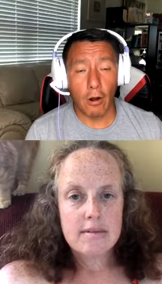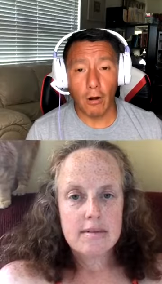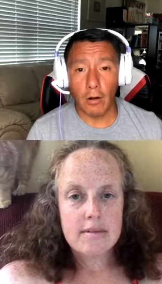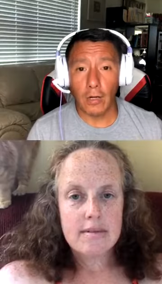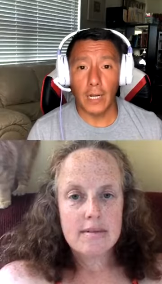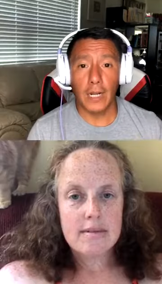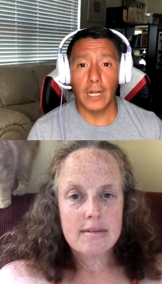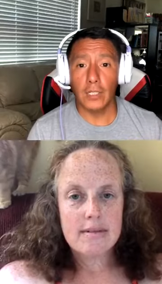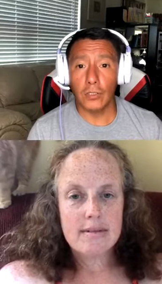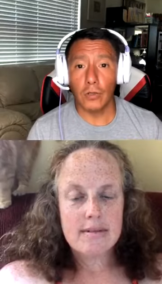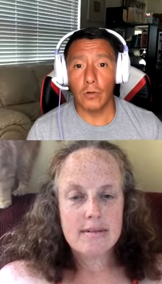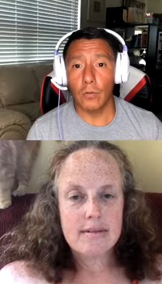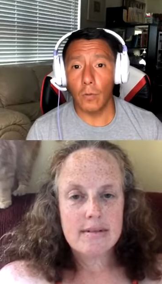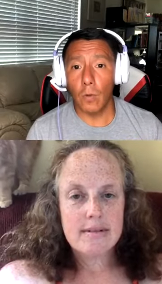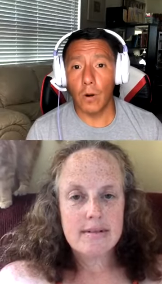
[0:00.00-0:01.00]
Speaker 1: kind of sort
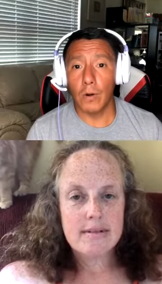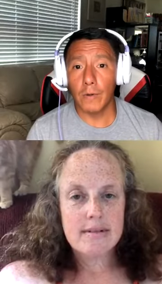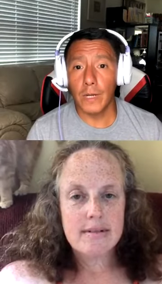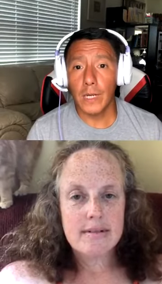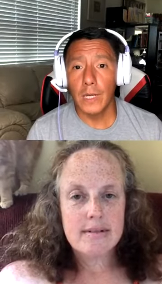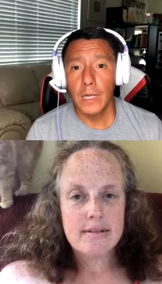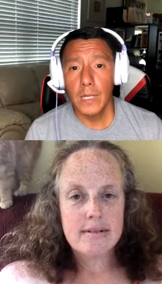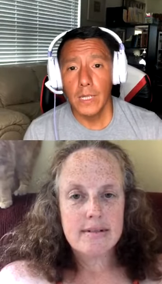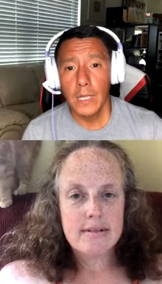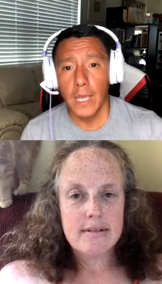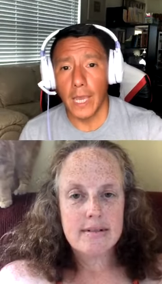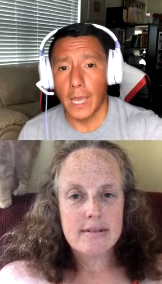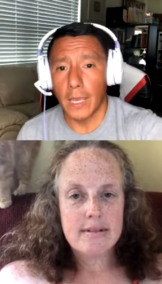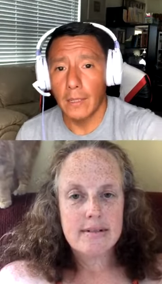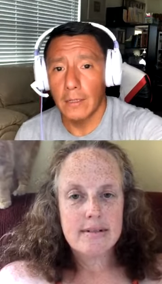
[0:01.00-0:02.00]
of worried.
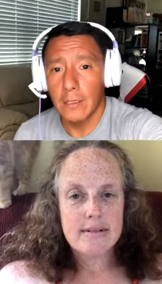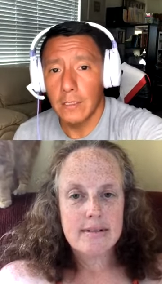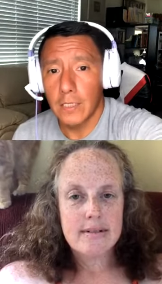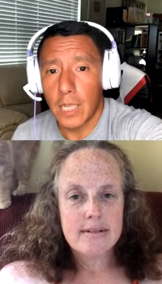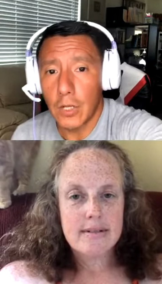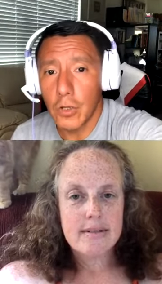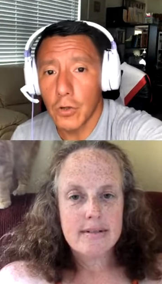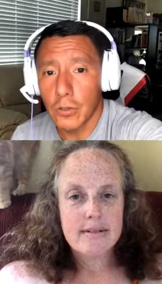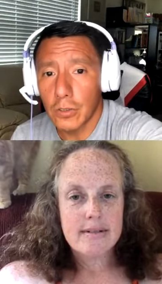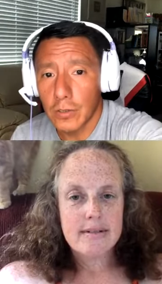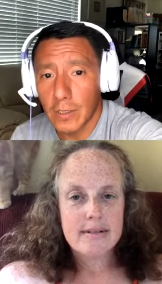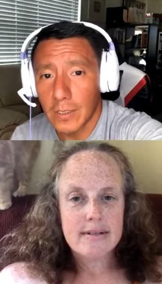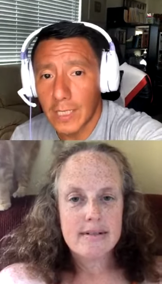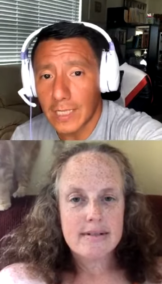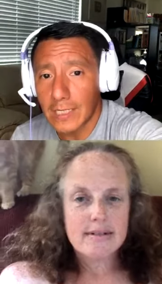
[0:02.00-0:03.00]
And the news
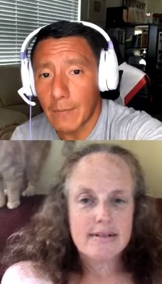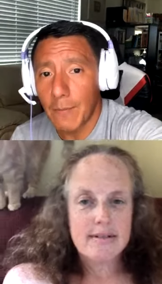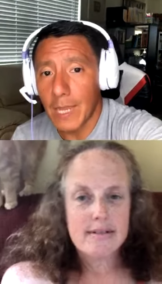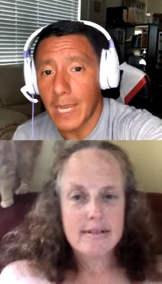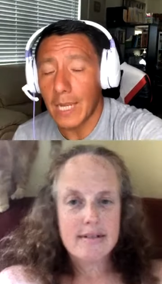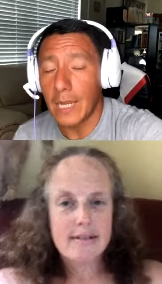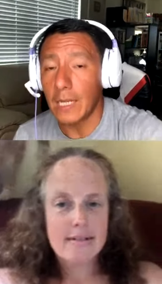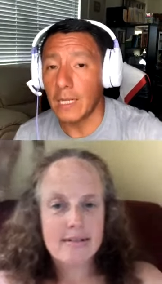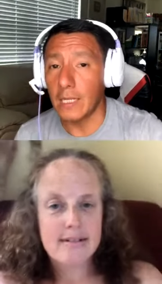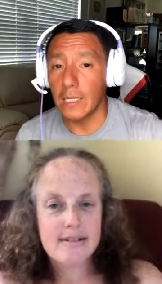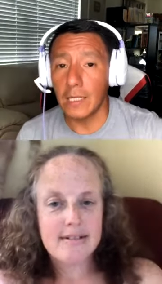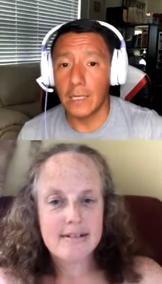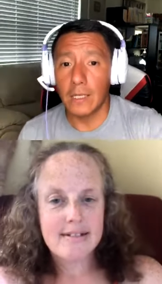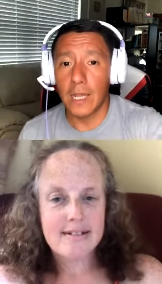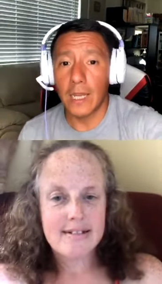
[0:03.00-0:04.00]
doesn't make it any,
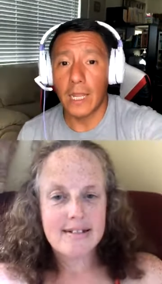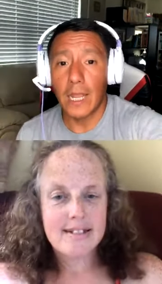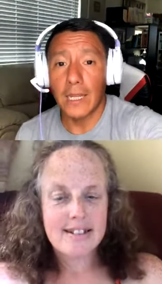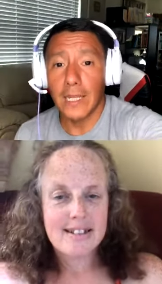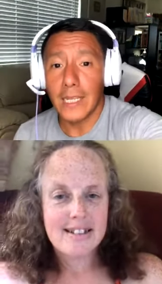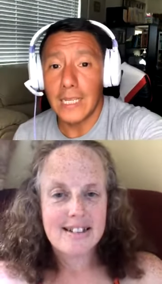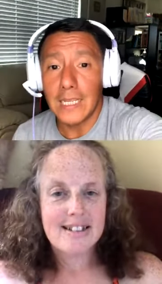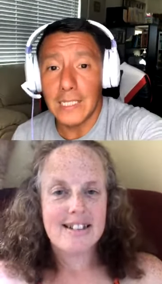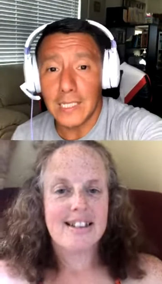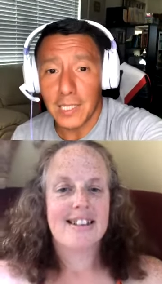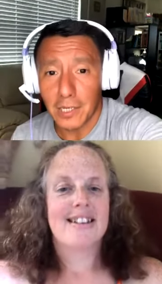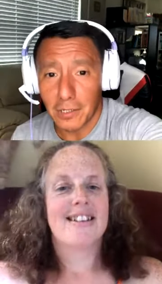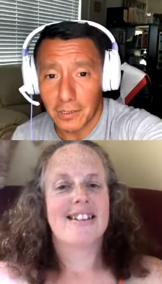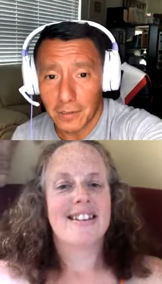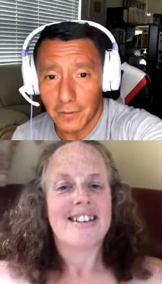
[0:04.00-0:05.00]
any
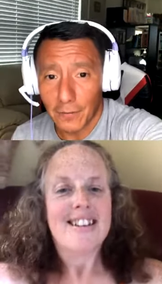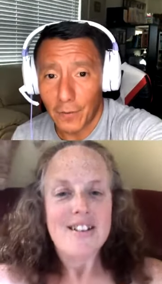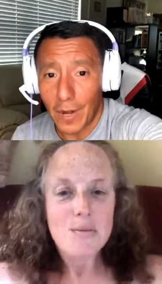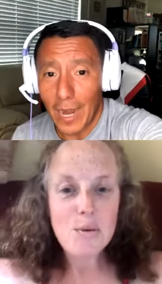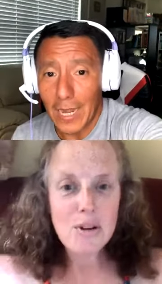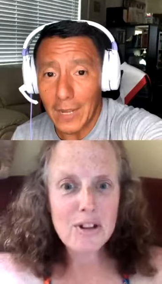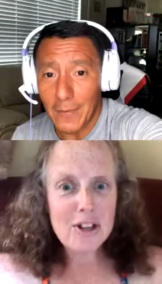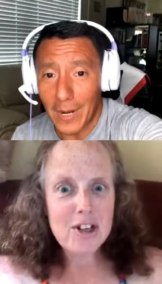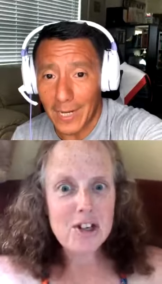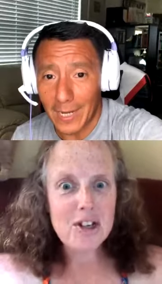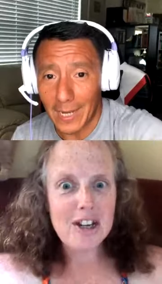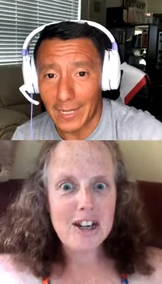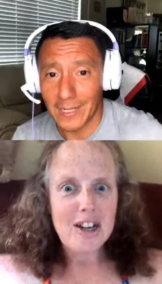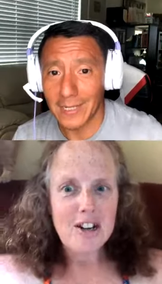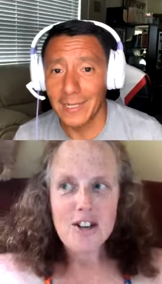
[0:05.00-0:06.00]
easier for anybody.
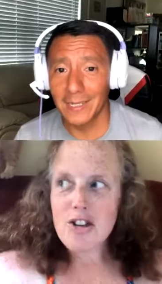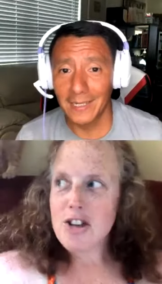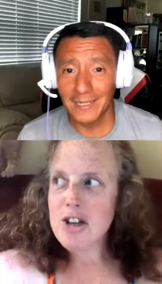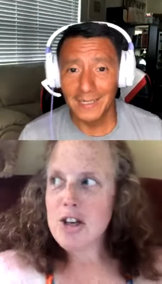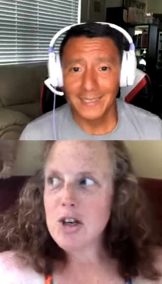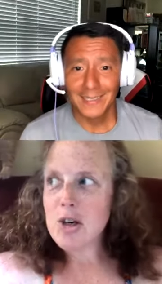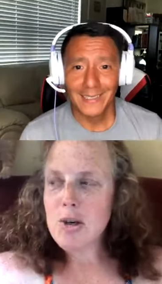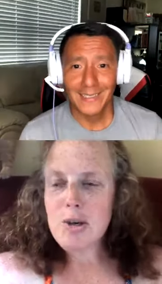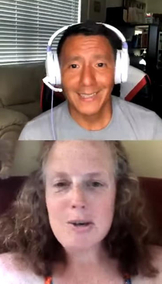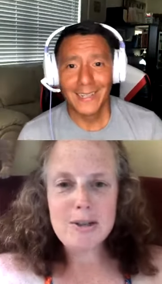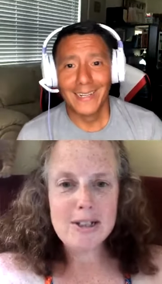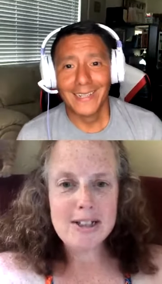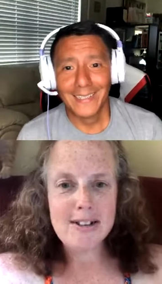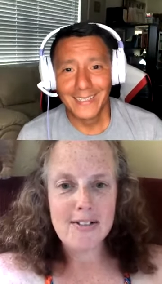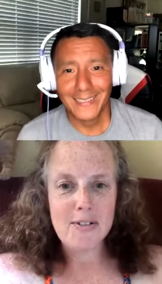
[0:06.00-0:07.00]
Well,
Speaker 2: the news
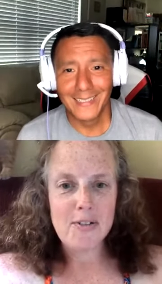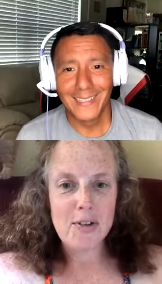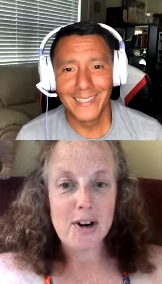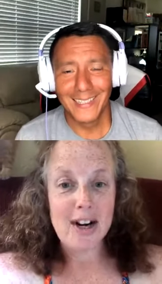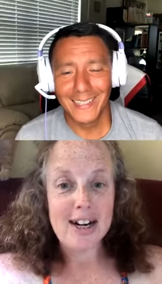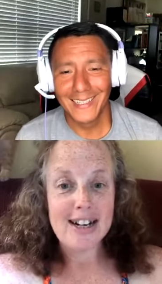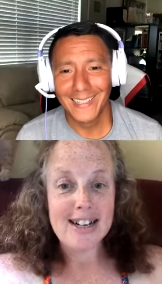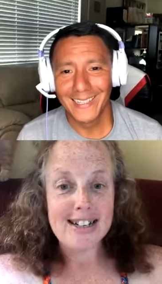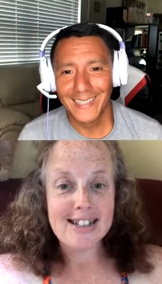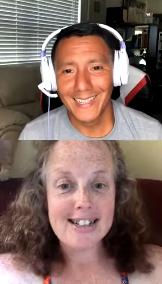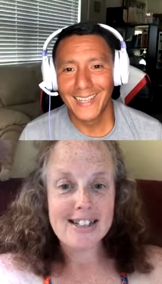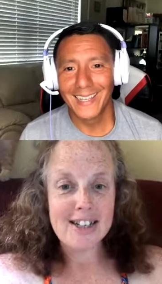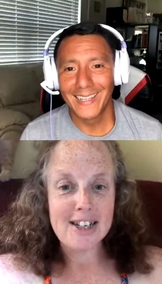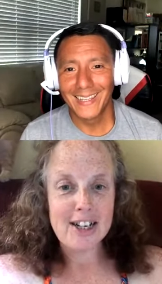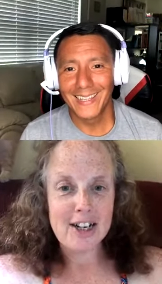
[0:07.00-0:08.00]
for us
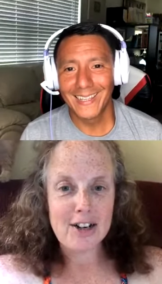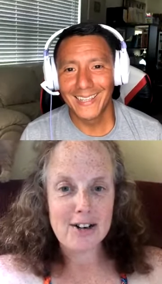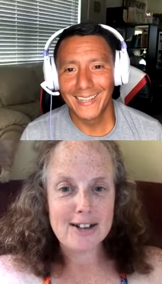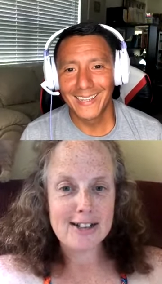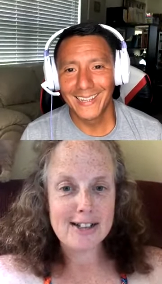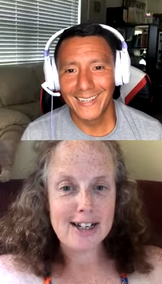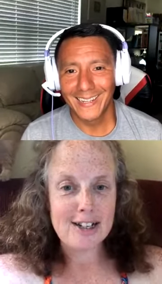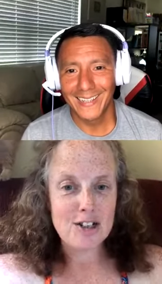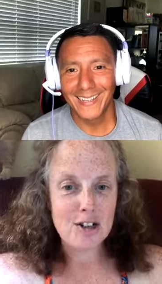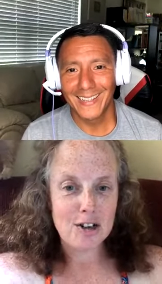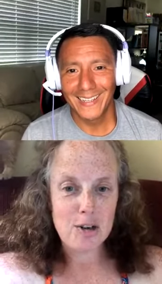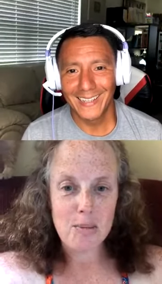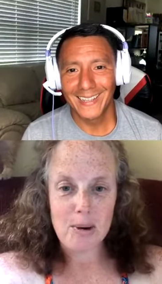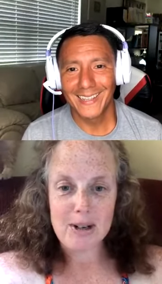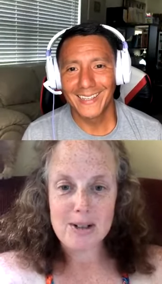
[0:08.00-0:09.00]
sitting here in Saint John, New
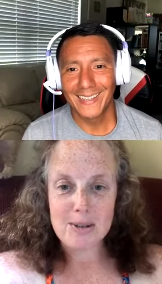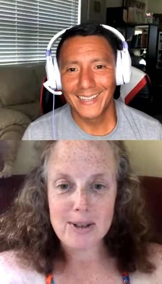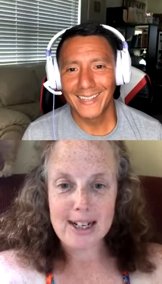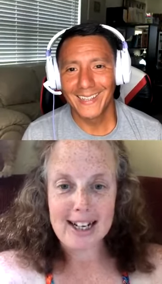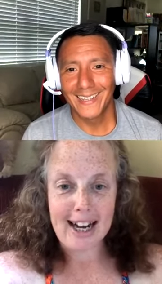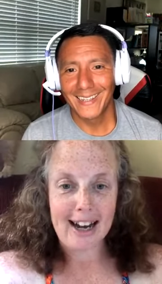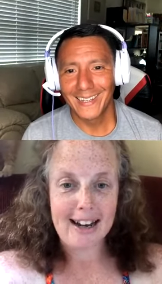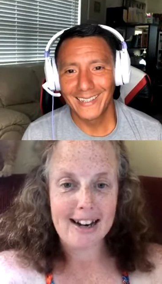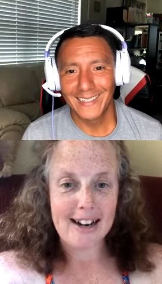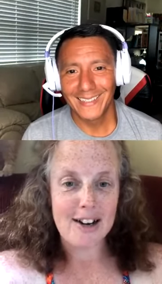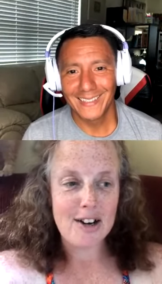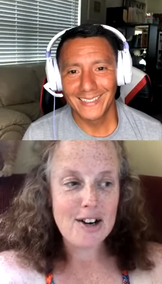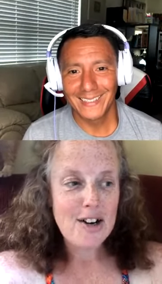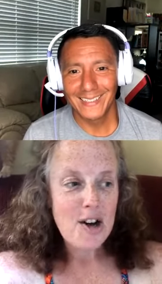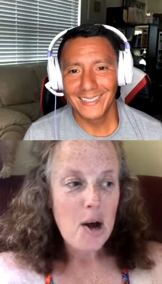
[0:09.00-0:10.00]
Brunswick, Canada,
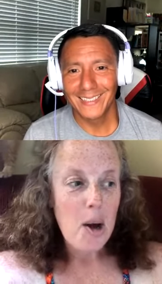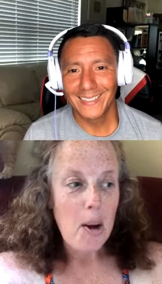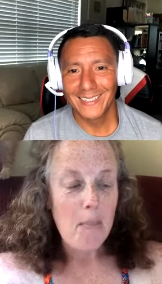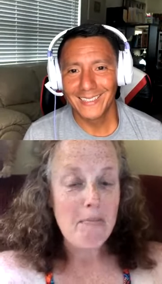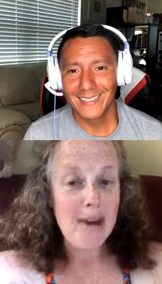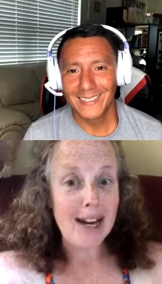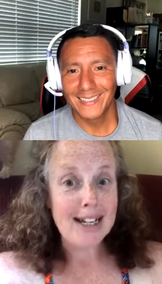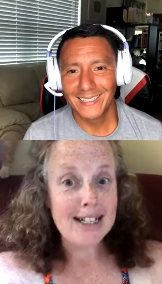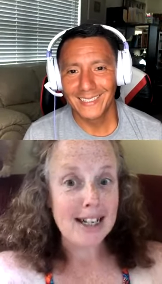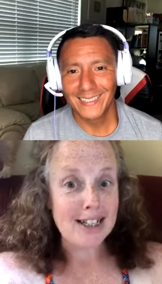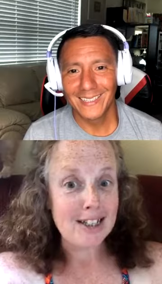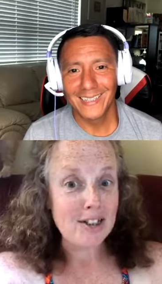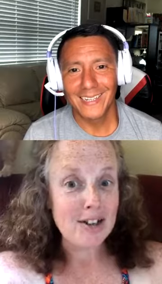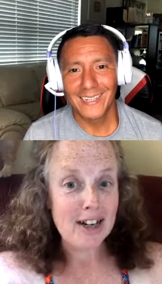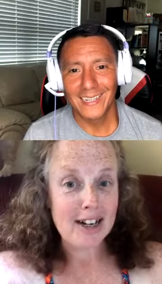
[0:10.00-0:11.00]
makes us
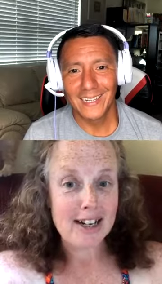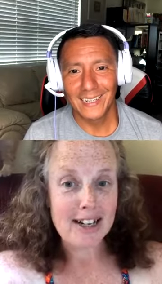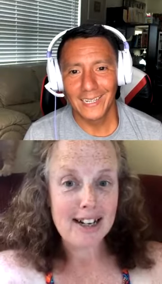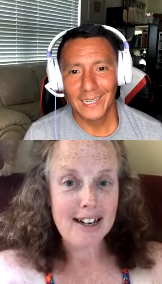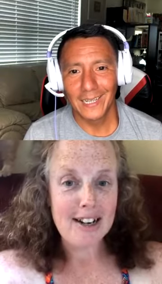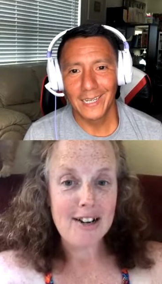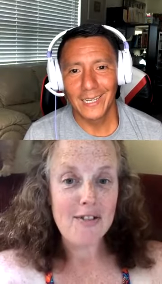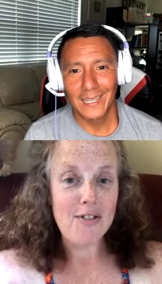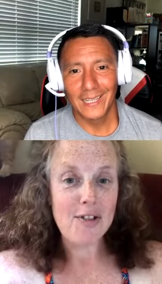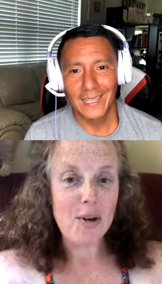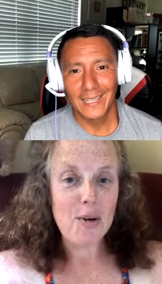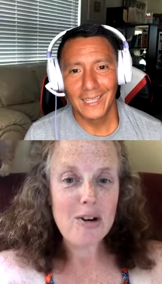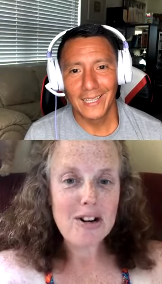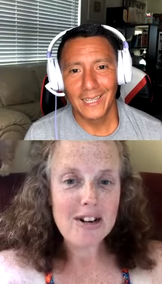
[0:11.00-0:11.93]
look at Florida